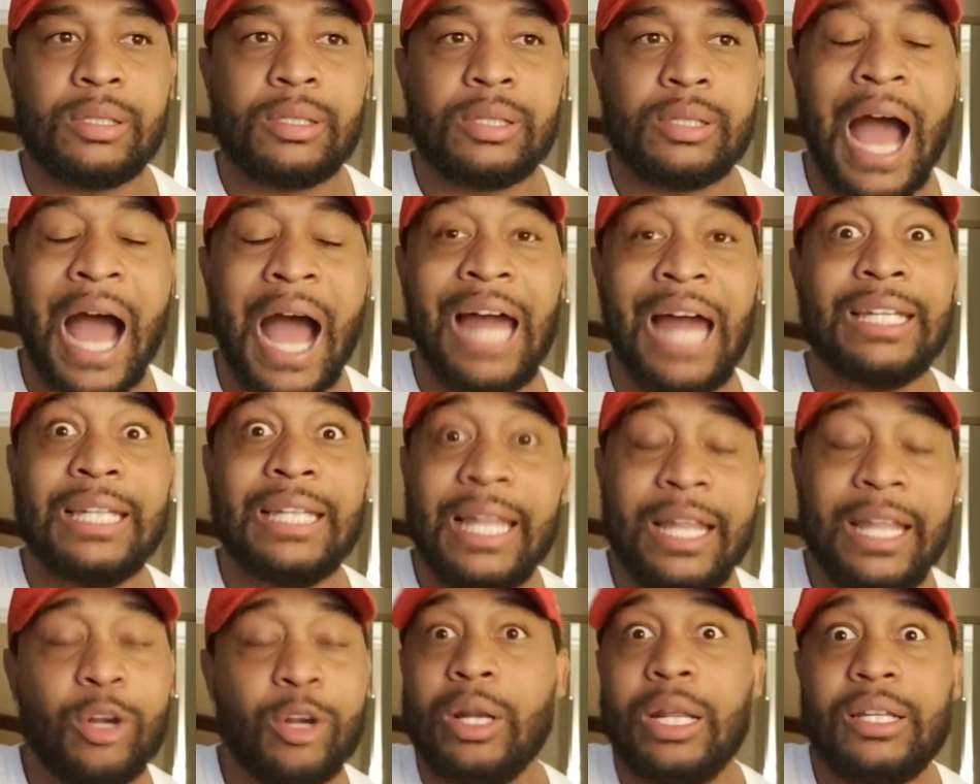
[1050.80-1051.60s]
I
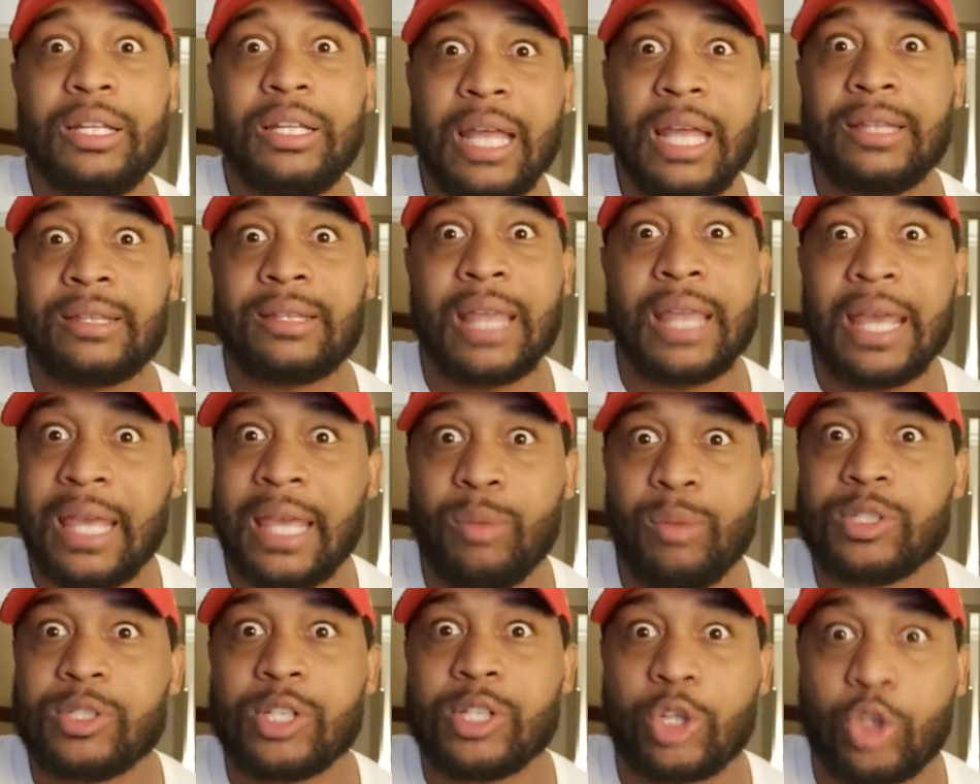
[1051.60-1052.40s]
literally didn't think
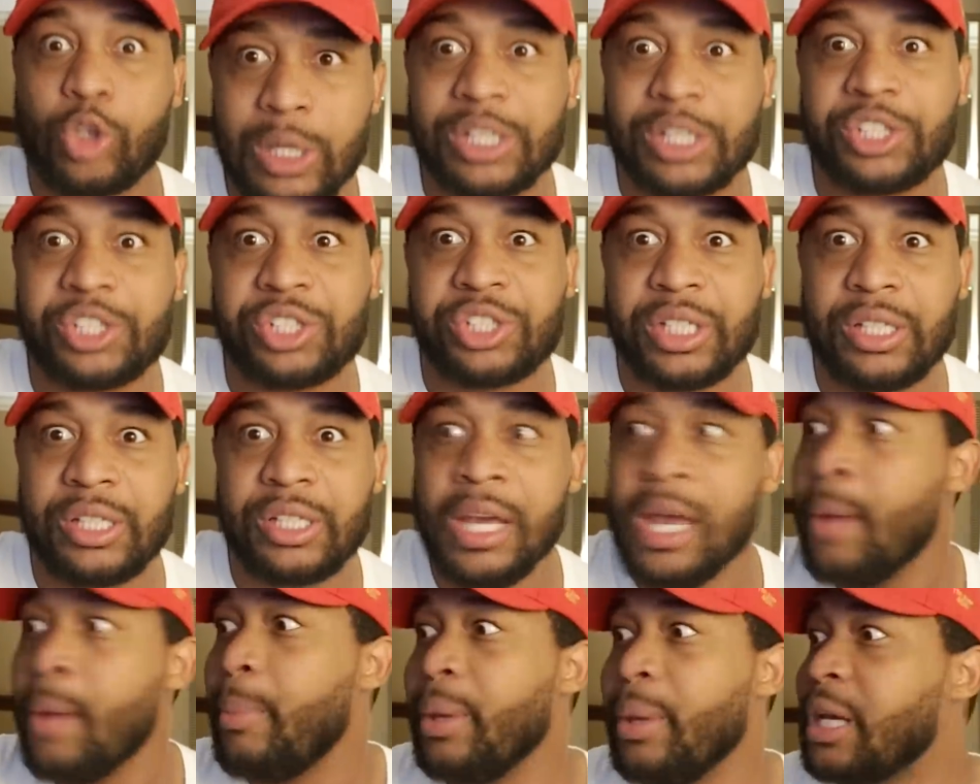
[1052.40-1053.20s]
he was a Christian,
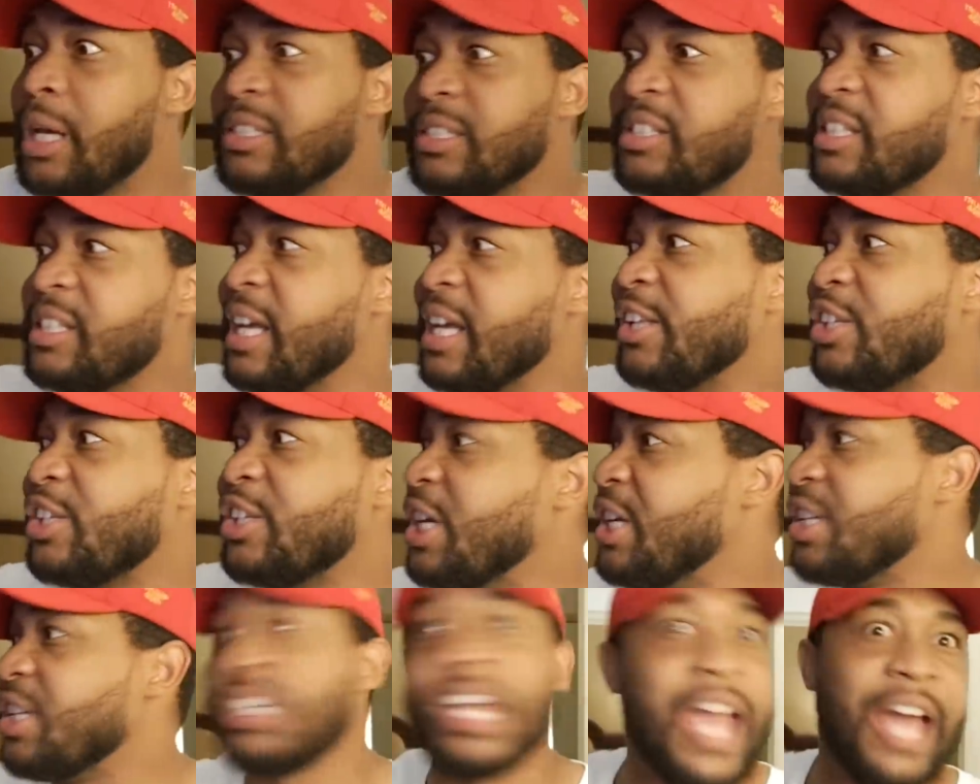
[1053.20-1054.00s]
because he said
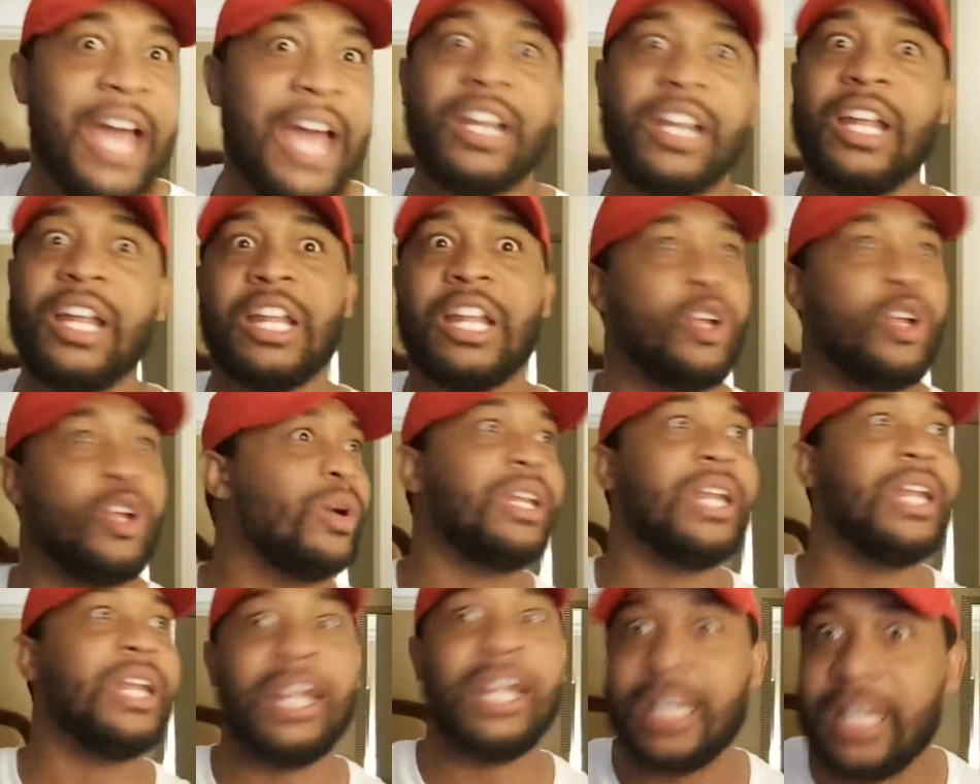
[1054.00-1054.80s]
Jesus ain't had nothing to do
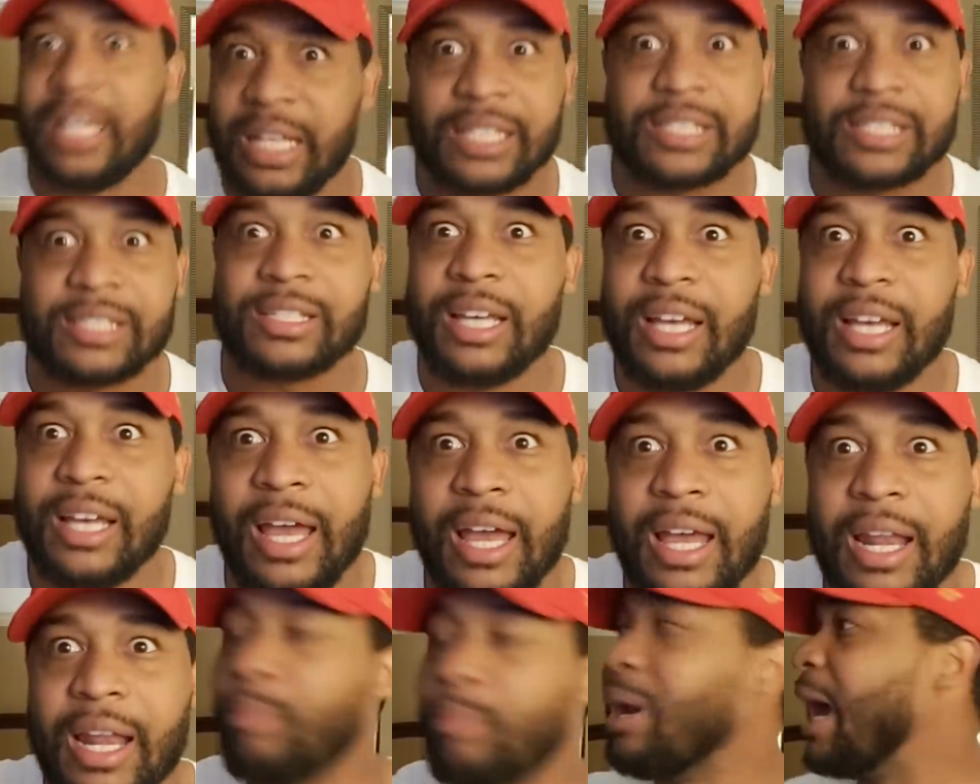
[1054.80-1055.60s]
with none of this.
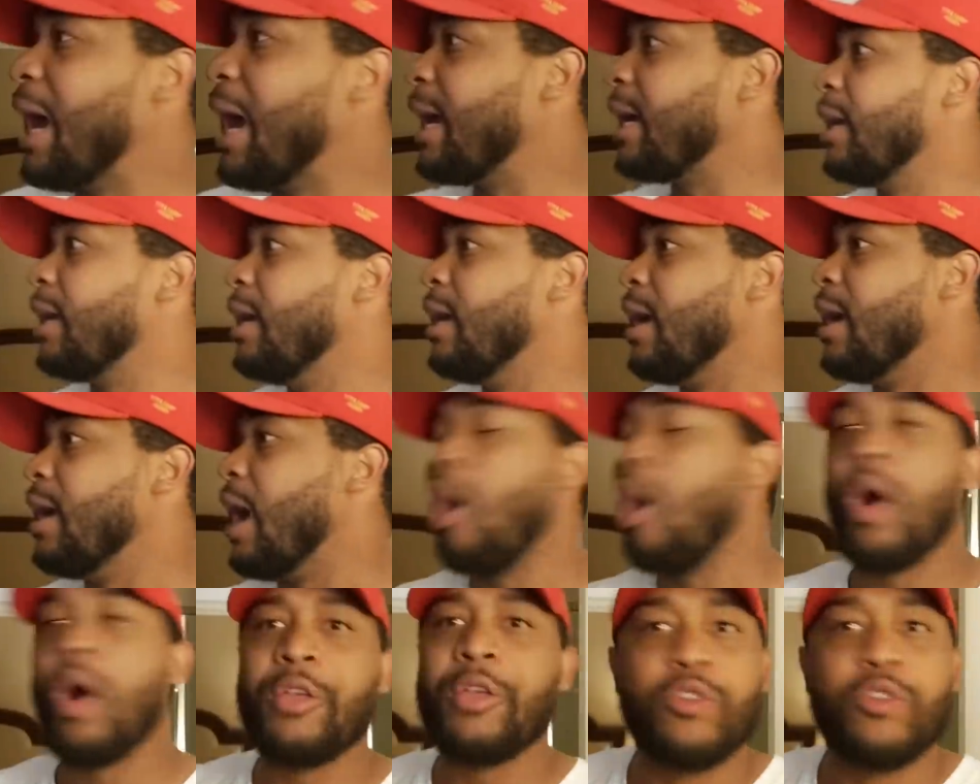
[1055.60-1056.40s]
And I'm like,
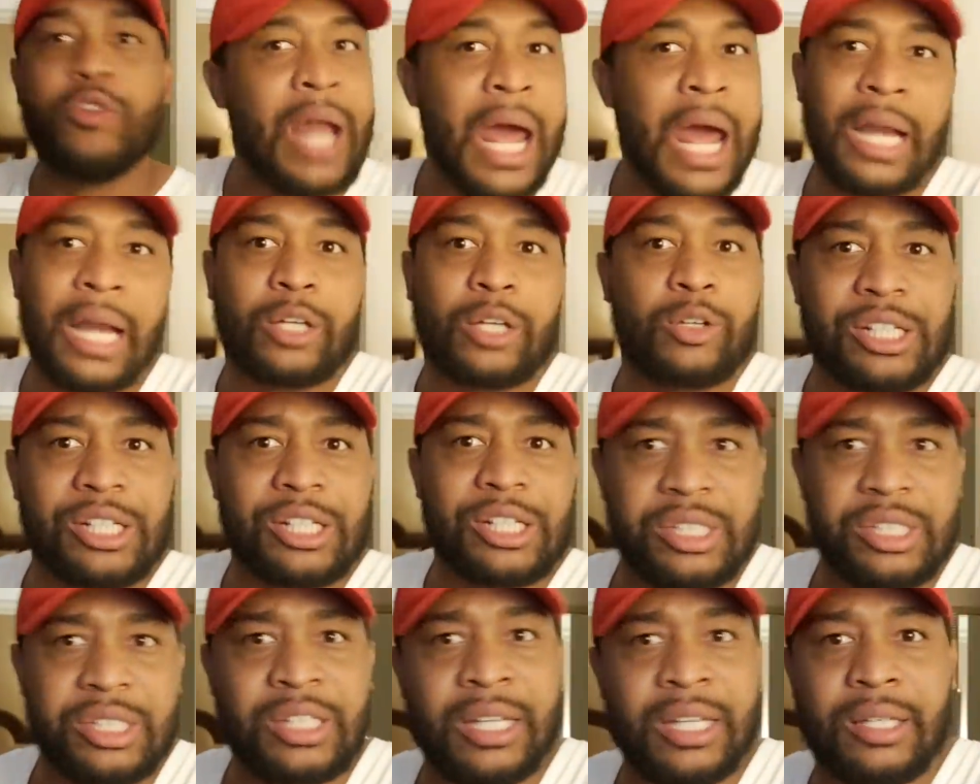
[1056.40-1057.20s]
oh, if you're not a
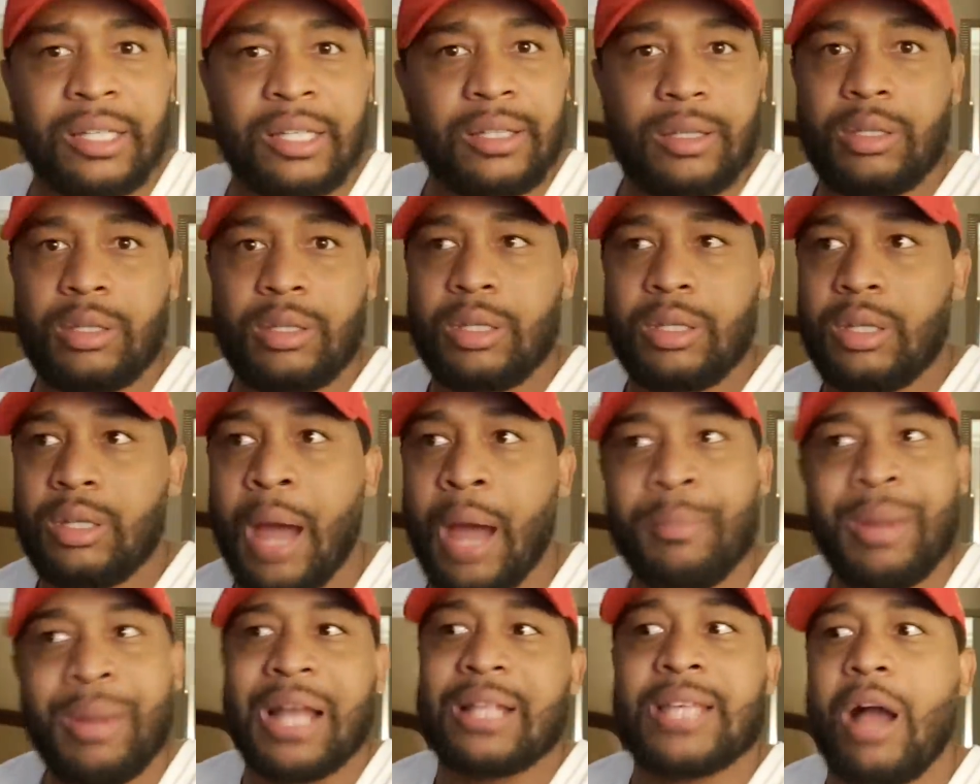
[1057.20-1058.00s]
Christian, then
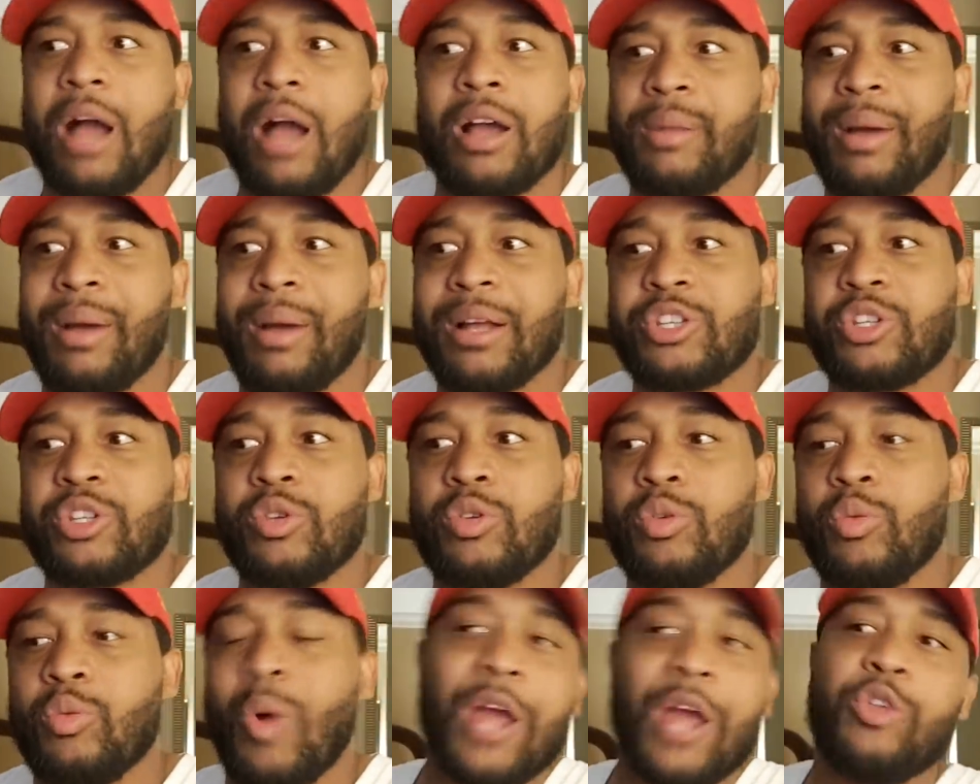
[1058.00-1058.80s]
I'm not talking about
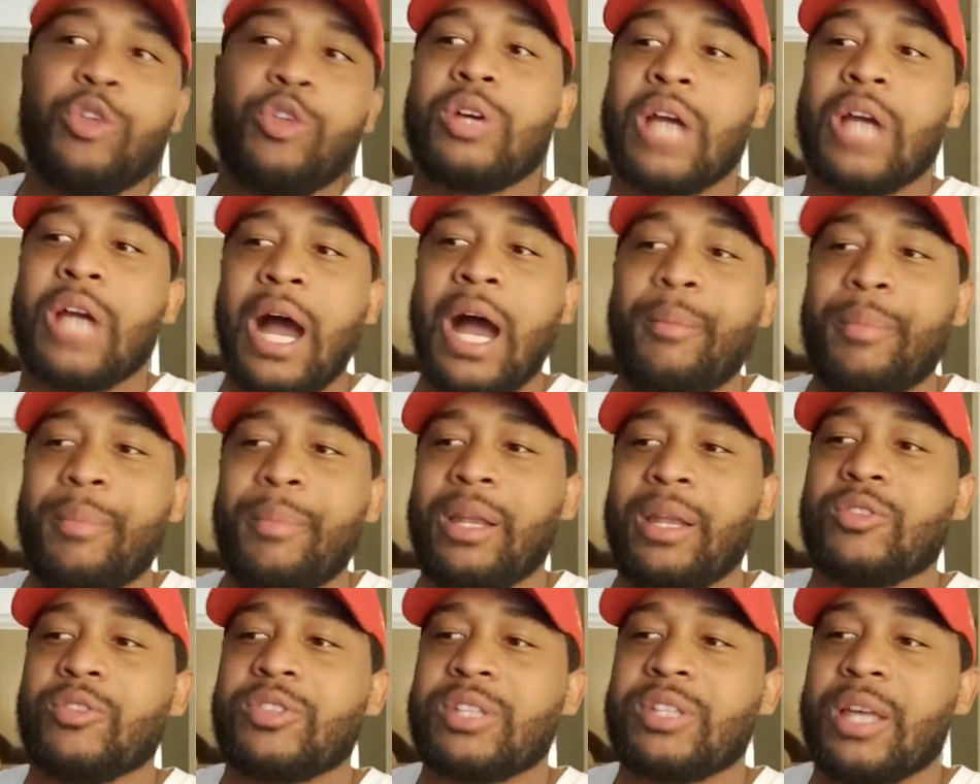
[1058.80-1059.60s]
you. Why are you
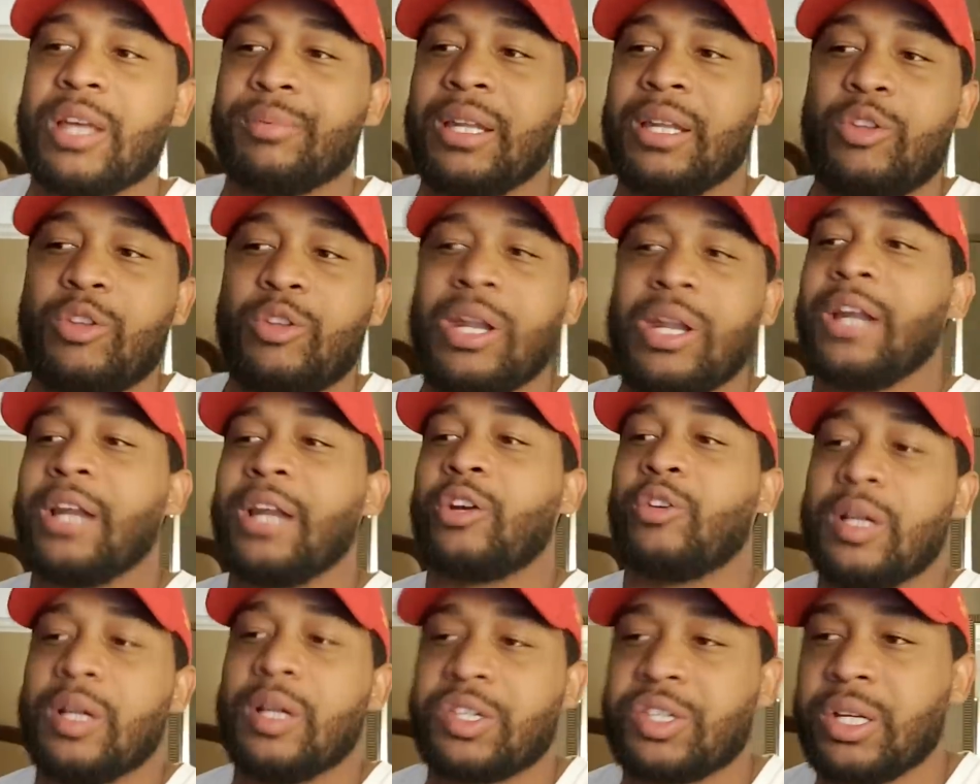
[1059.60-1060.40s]
commenting on something that you're not a
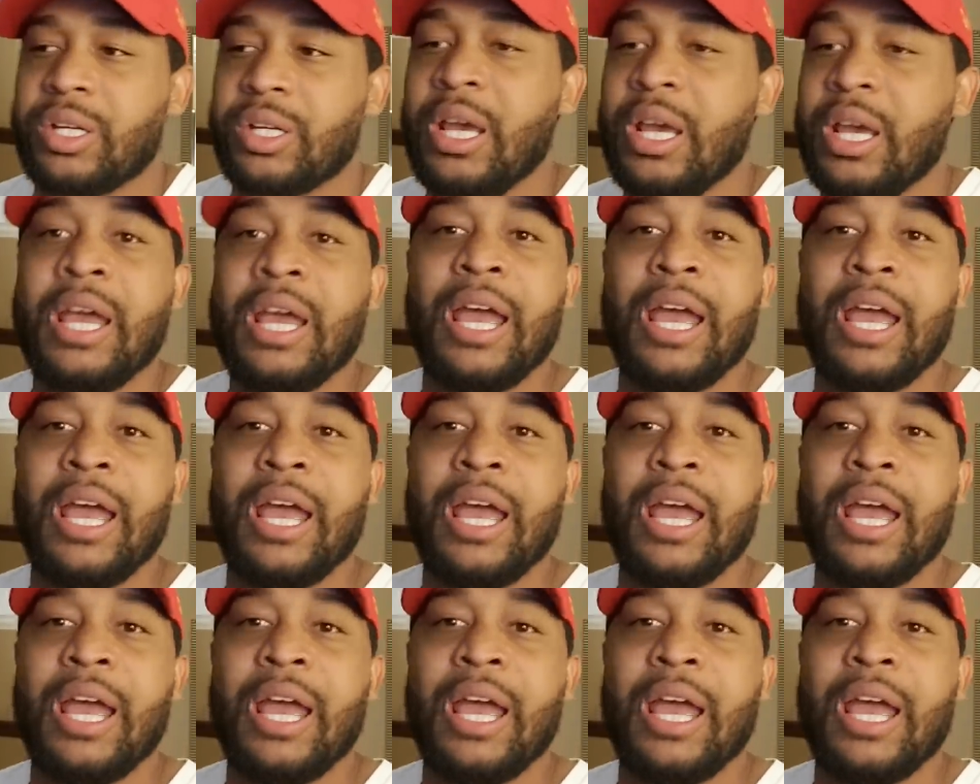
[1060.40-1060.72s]
Christian?